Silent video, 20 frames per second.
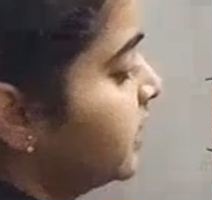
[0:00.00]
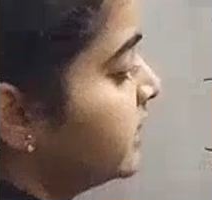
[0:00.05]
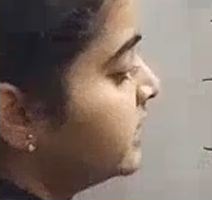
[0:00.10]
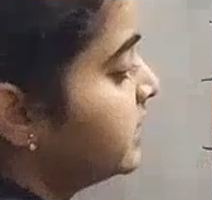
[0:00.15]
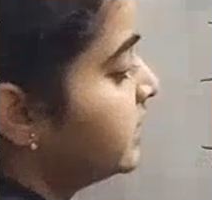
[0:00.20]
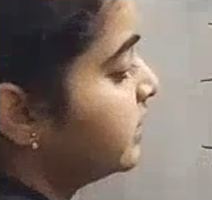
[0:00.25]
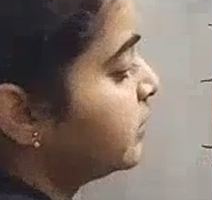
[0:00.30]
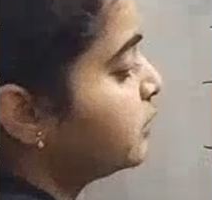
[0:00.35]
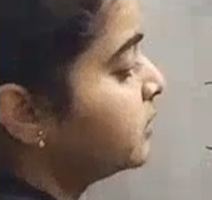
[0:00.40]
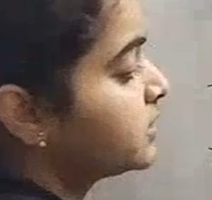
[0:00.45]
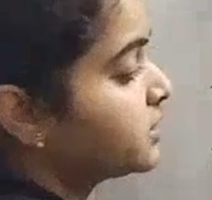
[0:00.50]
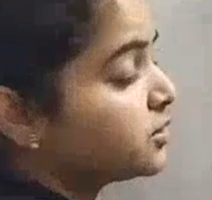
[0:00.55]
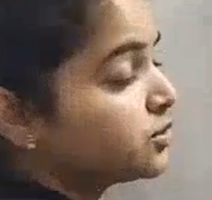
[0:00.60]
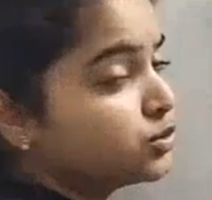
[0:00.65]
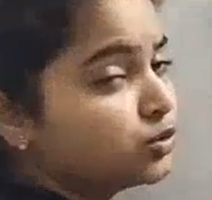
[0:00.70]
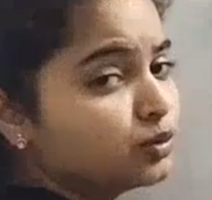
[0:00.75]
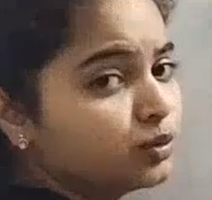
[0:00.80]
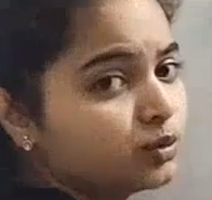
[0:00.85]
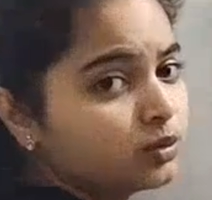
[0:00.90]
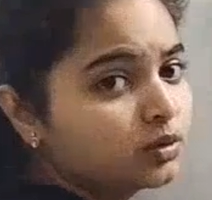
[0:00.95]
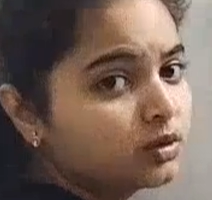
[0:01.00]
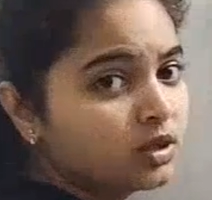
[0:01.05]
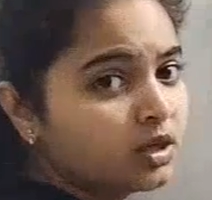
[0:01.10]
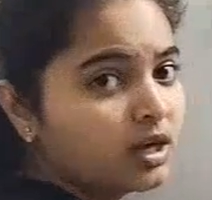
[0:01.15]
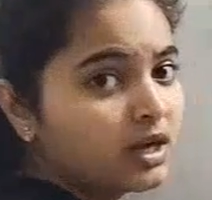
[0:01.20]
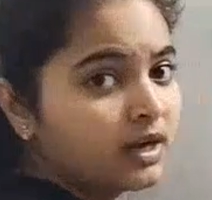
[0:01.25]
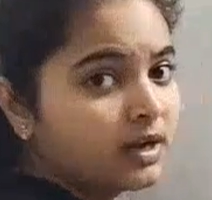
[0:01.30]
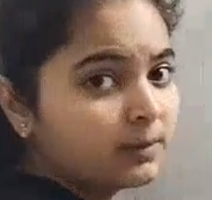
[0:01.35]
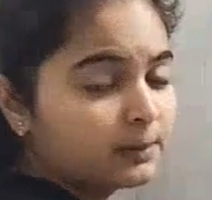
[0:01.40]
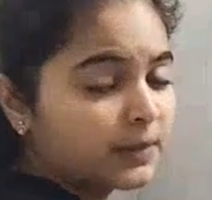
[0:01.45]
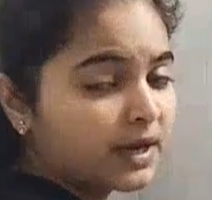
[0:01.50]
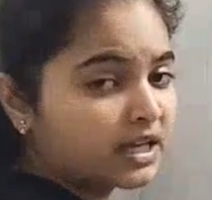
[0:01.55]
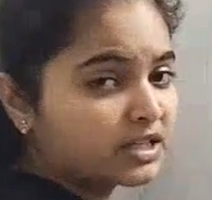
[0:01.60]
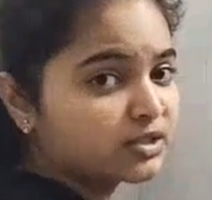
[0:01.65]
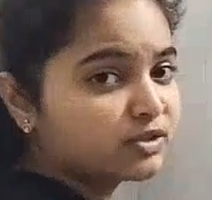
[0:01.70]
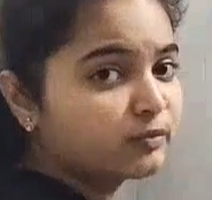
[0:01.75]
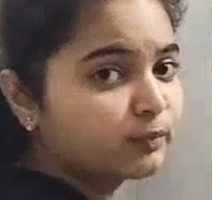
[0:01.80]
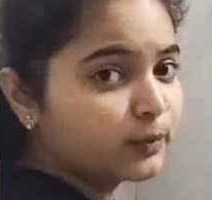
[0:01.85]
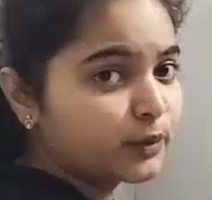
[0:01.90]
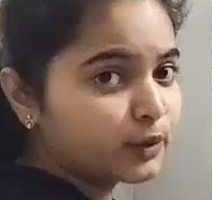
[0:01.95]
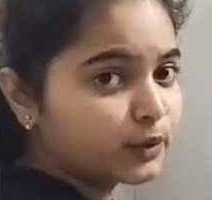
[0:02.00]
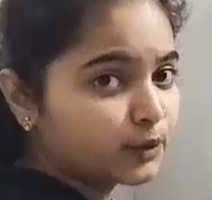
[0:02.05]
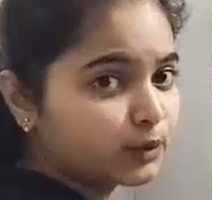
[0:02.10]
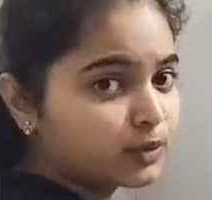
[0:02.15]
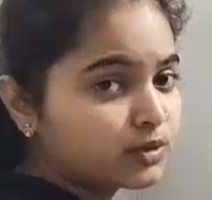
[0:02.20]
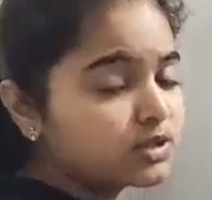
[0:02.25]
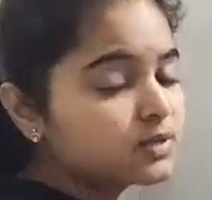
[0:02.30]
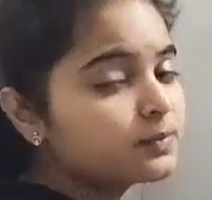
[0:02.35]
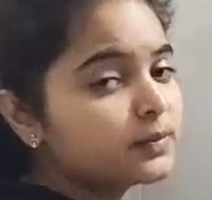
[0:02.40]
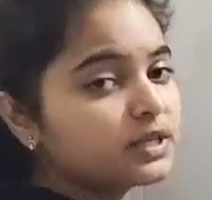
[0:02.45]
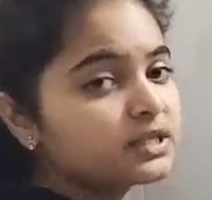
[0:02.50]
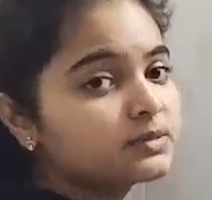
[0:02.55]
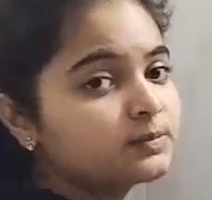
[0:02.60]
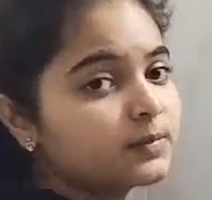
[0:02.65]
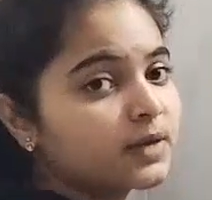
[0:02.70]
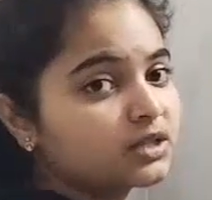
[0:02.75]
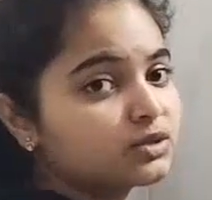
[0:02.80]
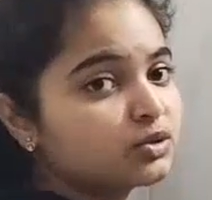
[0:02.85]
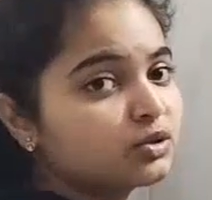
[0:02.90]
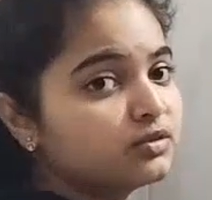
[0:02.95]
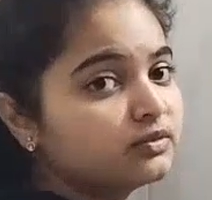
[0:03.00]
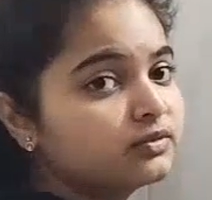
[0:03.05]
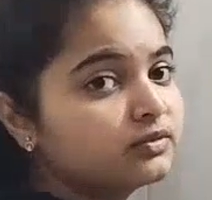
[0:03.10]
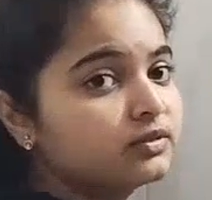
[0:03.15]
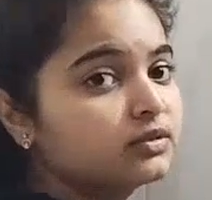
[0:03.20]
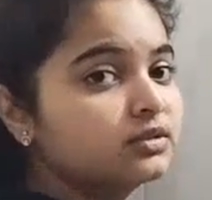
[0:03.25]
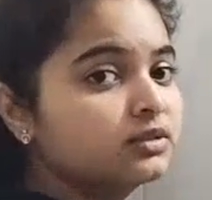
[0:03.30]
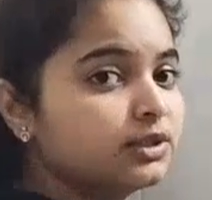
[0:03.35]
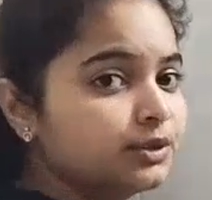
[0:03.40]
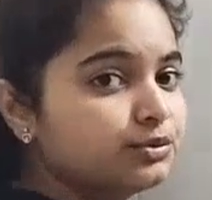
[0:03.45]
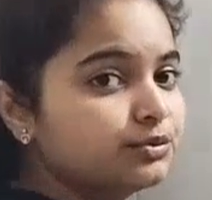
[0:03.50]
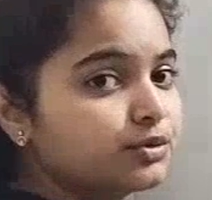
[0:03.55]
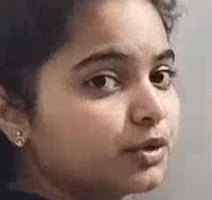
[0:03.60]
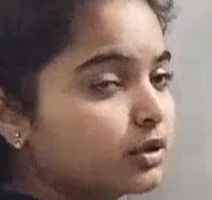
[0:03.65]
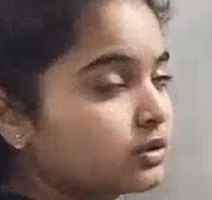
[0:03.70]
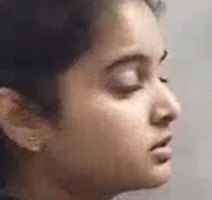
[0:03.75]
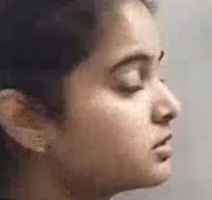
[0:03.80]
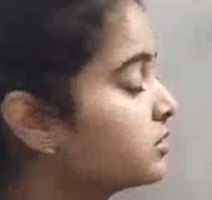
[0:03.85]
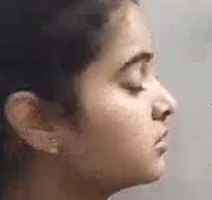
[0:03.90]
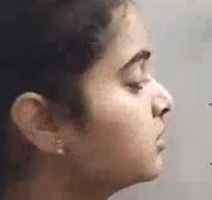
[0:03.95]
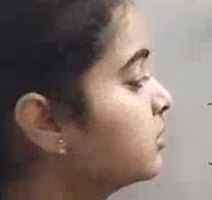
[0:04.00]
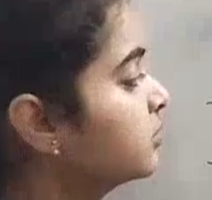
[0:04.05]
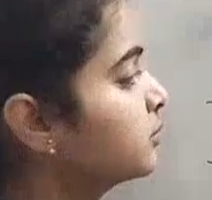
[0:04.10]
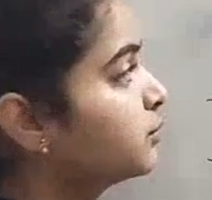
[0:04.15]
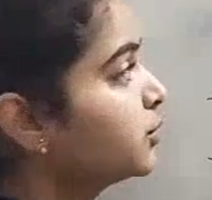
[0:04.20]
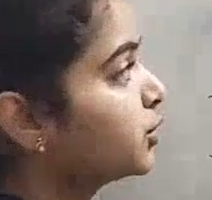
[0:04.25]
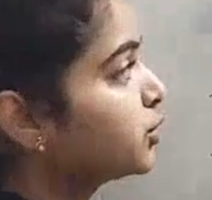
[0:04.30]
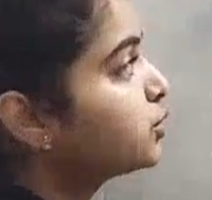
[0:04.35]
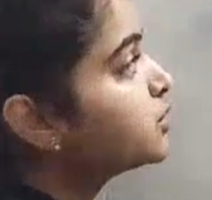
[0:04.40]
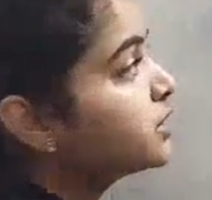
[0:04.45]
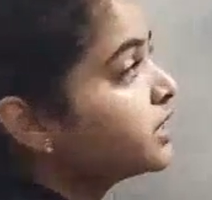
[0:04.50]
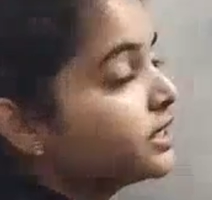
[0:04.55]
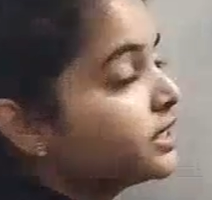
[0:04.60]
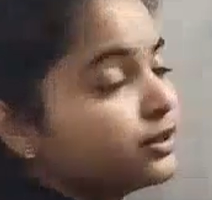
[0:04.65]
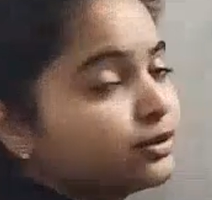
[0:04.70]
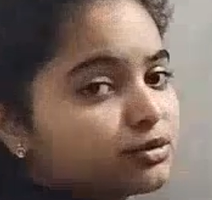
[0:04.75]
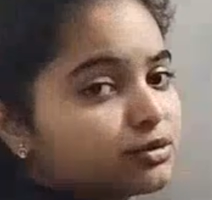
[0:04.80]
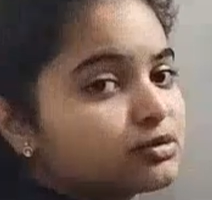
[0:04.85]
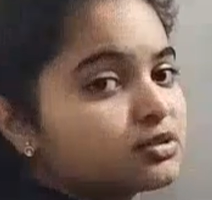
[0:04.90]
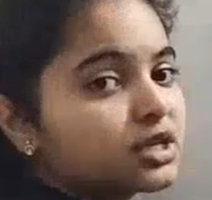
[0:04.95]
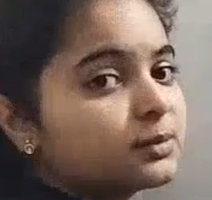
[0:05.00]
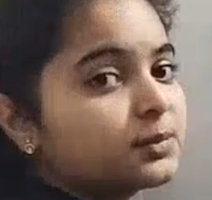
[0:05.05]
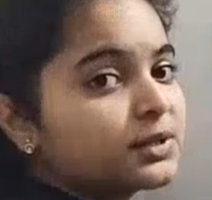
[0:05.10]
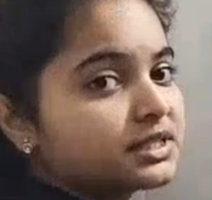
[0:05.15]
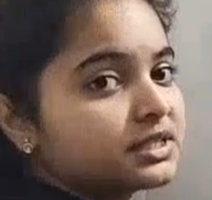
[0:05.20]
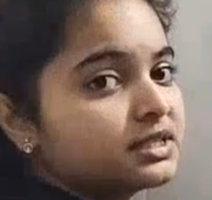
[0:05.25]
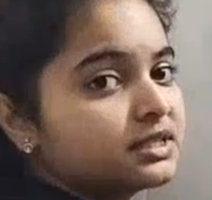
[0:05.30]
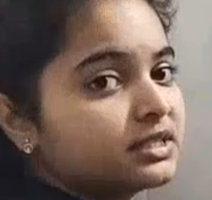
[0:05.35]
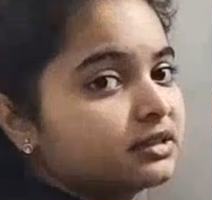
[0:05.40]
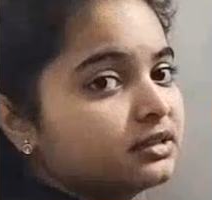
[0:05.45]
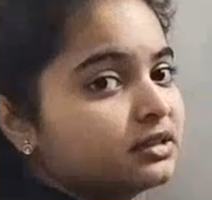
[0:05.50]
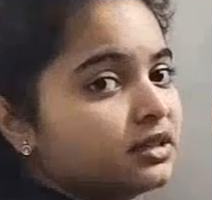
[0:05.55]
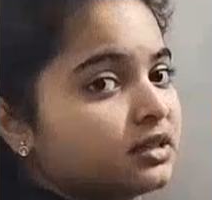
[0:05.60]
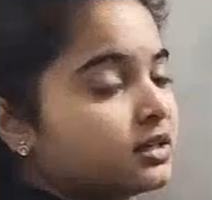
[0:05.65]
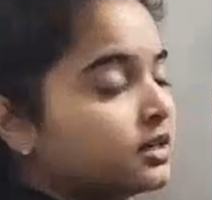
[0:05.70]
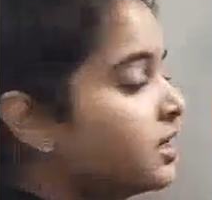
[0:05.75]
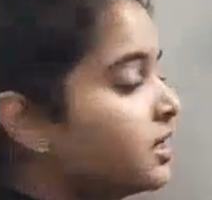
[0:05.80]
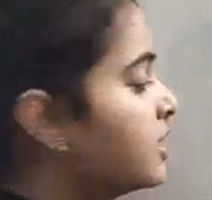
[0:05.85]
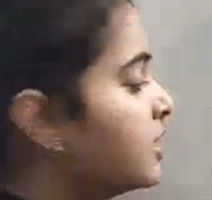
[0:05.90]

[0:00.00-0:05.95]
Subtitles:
is equals to mass of protons plus mass of neutrons. Protons and neutrons are present here now.